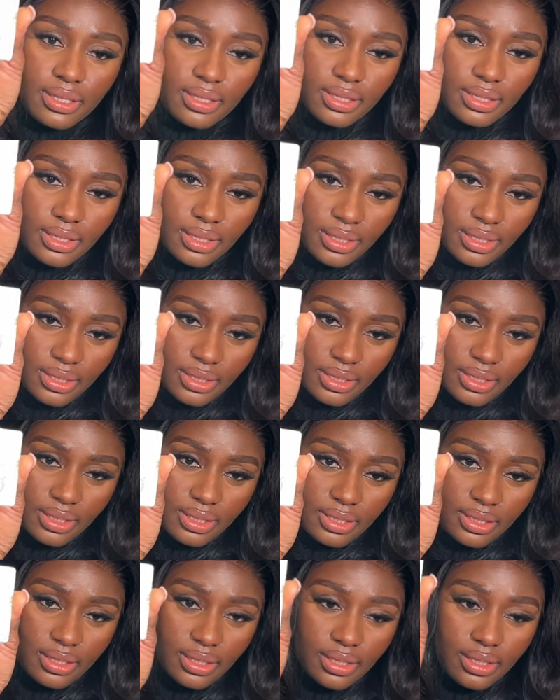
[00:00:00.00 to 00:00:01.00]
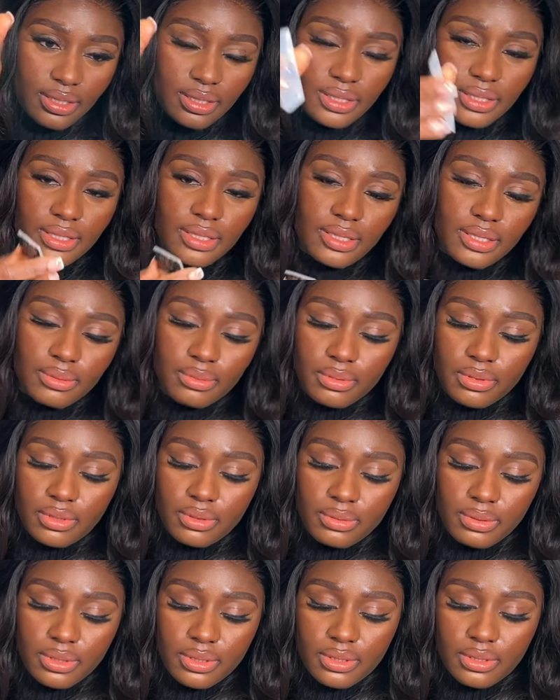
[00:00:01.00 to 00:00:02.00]
Yeah, yeah, yeah. I think I'm gonna
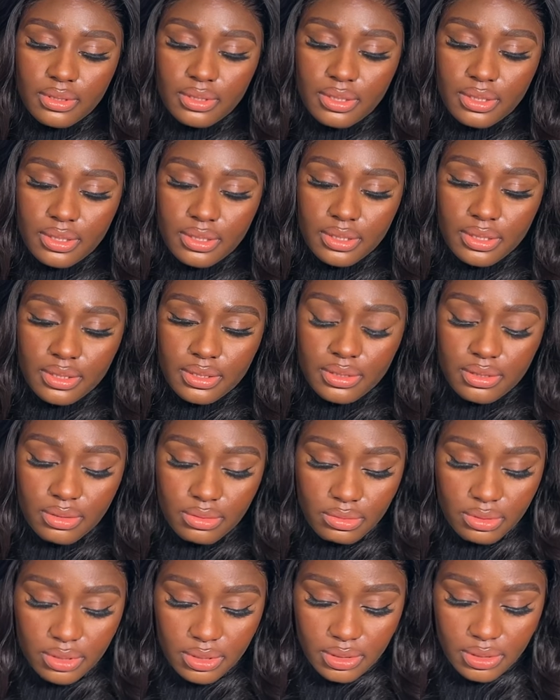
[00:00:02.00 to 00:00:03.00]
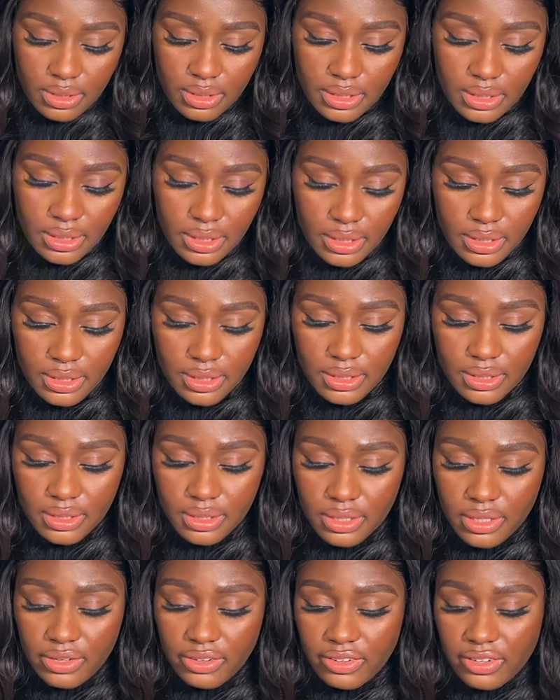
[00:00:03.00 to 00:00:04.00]
wear this last because it's really, really nice.
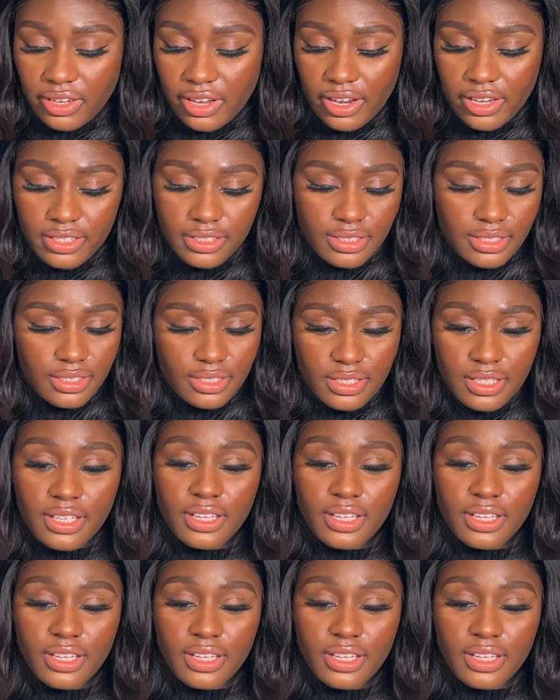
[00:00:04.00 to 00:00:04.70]
Sorry, guys.